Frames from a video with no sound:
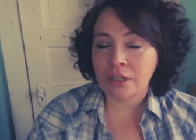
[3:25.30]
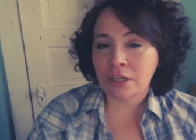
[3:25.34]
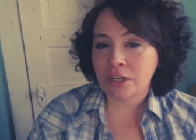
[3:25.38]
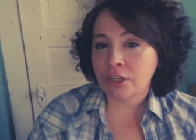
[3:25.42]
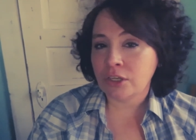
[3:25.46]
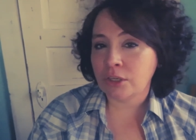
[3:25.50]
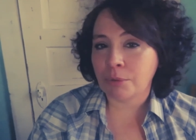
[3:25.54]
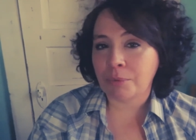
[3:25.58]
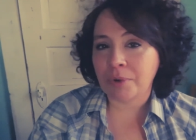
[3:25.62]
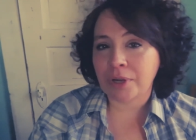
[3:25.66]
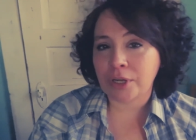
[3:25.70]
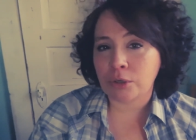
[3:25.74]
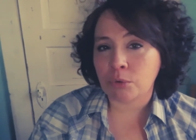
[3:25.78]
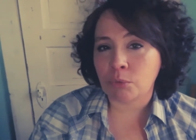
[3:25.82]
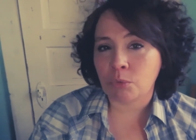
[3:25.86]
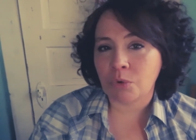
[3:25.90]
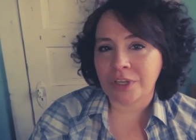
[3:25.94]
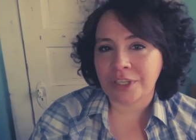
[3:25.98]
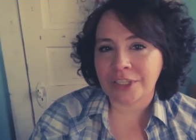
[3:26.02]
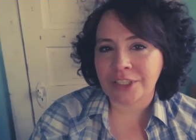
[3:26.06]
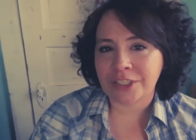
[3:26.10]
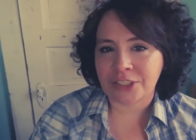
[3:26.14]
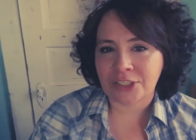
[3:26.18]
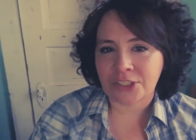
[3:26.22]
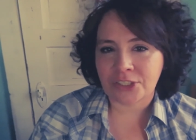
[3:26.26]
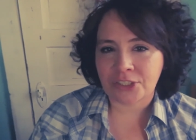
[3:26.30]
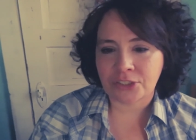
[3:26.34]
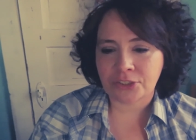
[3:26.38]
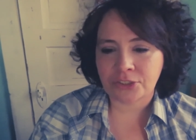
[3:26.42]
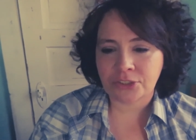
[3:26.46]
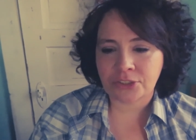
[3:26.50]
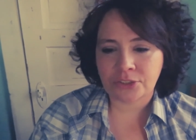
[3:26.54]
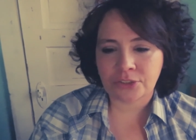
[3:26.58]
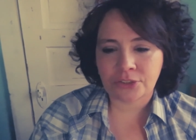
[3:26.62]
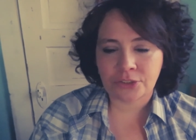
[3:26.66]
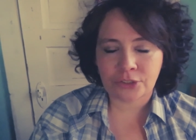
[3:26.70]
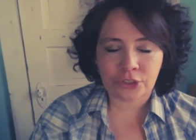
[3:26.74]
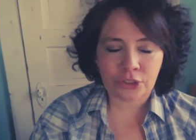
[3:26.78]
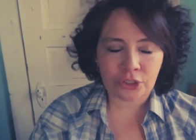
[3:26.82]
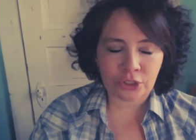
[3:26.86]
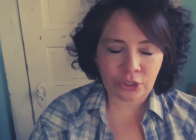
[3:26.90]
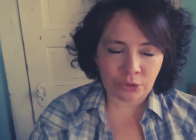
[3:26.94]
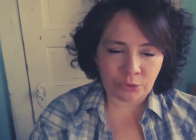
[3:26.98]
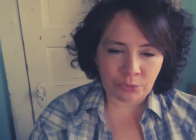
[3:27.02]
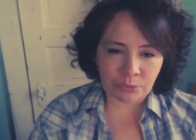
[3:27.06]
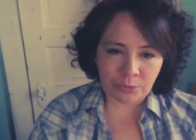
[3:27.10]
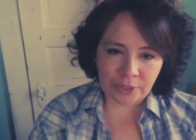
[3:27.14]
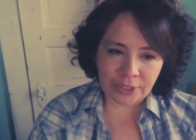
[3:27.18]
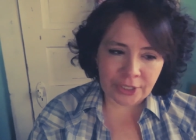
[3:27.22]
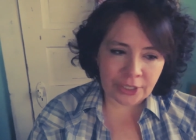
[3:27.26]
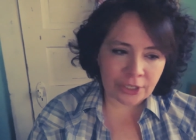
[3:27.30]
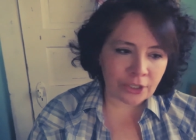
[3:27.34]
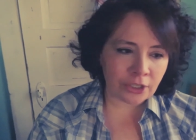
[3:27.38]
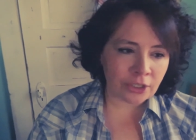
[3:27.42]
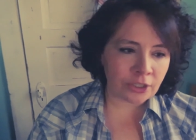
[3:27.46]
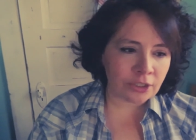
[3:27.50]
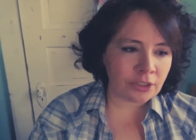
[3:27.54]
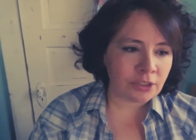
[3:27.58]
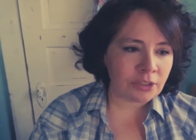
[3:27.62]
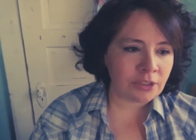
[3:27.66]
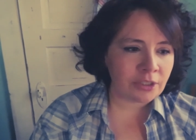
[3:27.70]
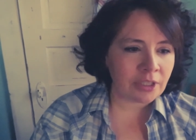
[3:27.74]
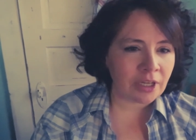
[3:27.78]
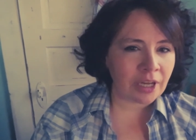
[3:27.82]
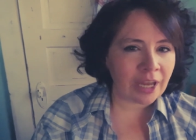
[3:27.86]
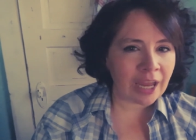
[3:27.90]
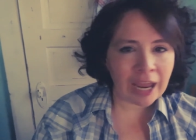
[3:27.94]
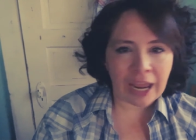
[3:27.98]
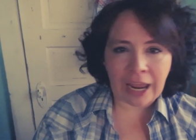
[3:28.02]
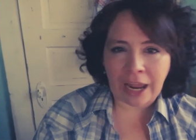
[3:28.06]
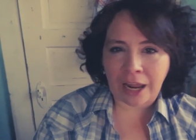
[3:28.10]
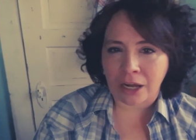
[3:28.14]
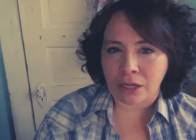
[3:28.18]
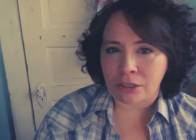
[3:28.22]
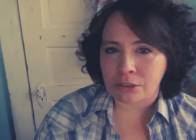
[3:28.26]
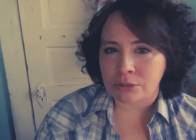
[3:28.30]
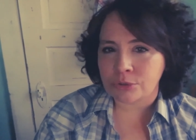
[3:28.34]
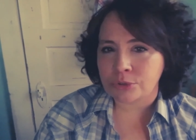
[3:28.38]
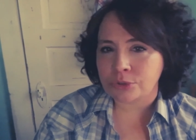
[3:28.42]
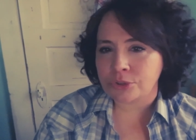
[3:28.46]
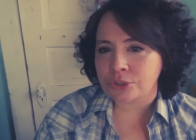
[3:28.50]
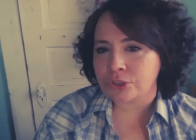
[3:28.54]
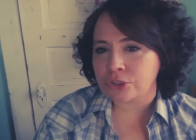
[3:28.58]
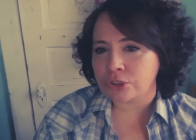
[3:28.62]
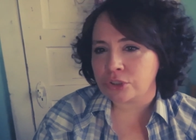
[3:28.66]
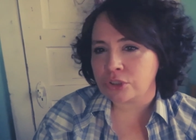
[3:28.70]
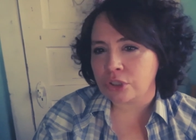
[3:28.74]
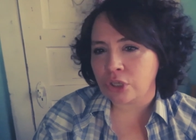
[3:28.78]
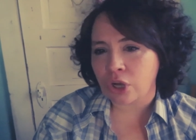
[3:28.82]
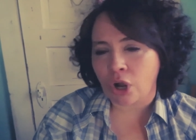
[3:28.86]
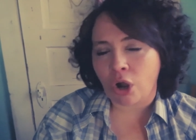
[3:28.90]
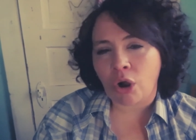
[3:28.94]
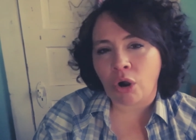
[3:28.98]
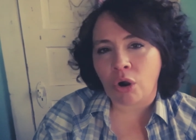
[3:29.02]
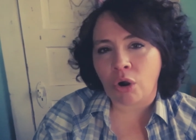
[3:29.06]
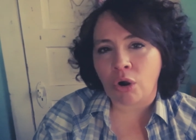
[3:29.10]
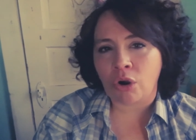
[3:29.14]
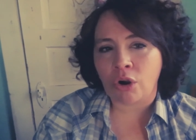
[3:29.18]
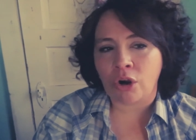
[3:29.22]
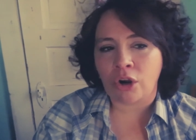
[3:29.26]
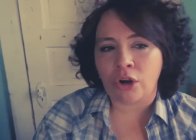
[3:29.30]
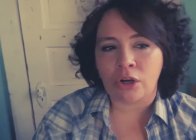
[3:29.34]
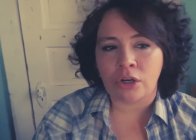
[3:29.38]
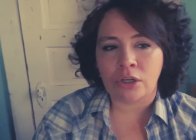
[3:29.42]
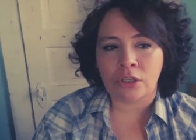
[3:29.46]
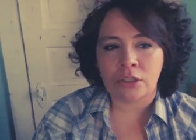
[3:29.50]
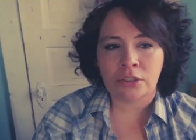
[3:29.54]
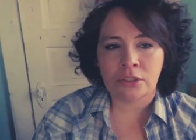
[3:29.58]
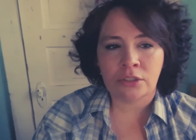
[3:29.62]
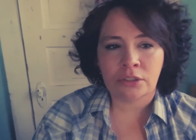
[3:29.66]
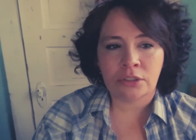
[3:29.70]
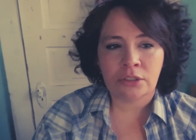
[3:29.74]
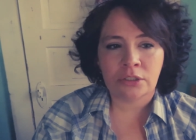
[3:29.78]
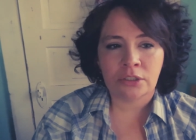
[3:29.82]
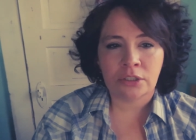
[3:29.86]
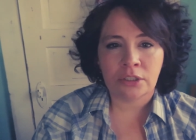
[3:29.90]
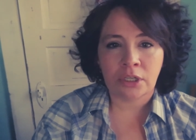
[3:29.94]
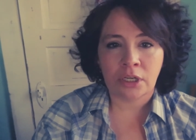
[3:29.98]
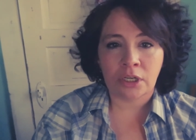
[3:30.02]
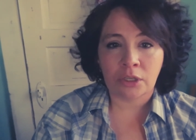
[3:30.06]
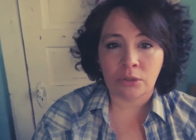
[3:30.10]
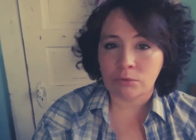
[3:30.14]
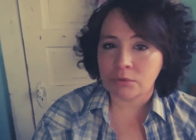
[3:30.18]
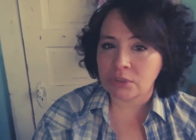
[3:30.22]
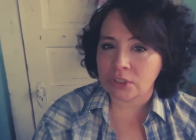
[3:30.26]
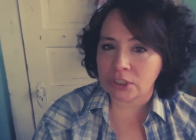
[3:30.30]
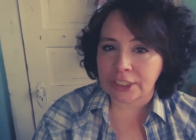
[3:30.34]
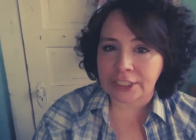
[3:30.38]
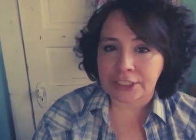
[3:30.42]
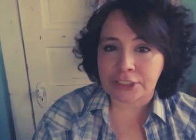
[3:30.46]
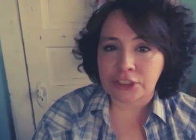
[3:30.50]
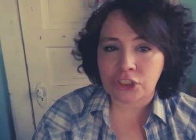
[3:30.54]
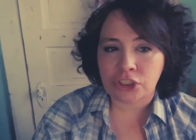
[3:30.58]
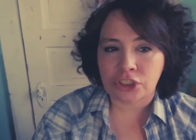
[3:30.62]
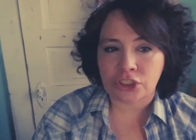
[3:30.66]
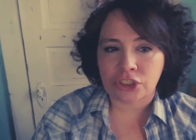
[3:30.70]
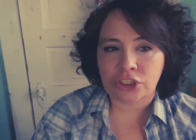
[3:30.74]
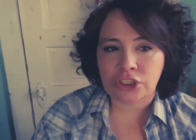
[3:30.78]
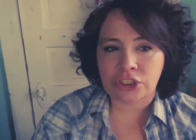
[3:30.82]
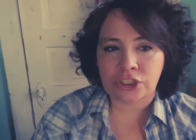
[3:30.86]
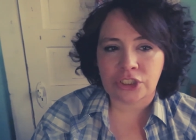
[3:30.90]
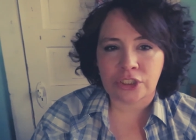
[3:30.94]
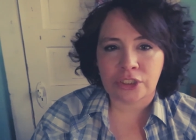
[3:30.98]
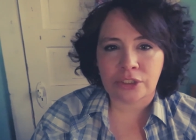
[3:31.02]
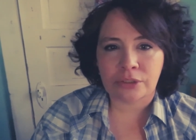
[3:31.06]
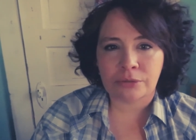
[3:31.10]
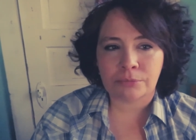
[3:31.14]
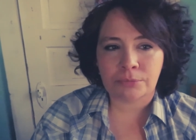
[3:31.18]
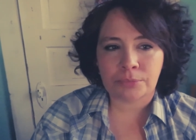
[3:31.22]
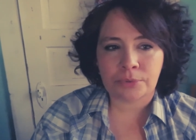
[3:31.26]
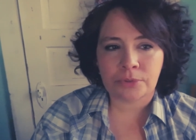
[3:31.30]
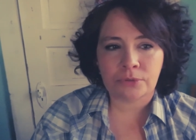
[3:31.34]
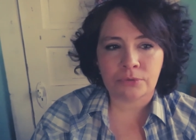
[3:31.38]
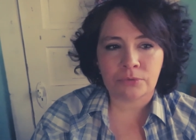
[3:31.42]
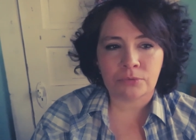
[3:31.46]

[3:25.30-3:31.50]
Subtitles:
no matter what it is. Career, house, car, relationship.